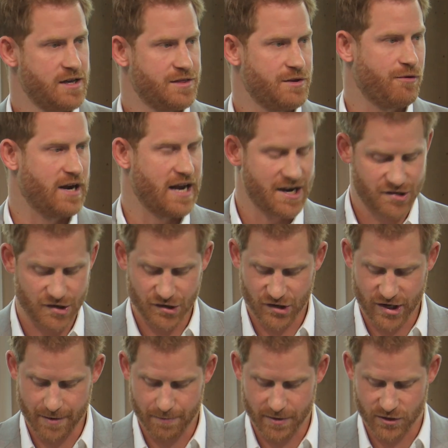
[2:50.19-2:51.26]
the
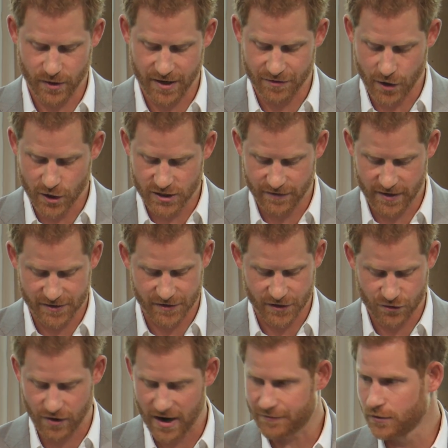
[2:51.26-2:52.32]
relationship between those of us that
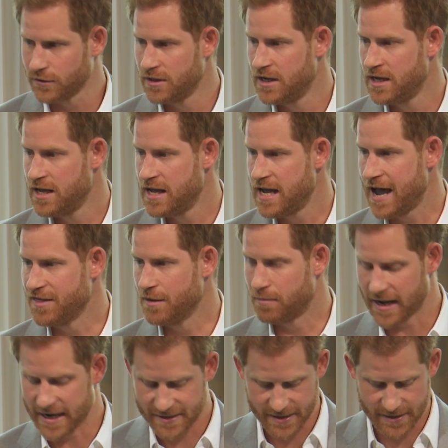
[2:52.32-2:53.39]
travel and the
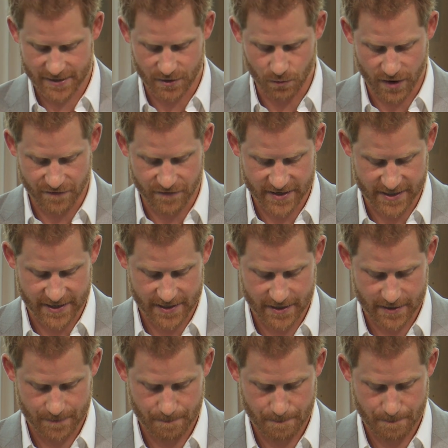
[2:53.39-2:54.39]
places that we visit.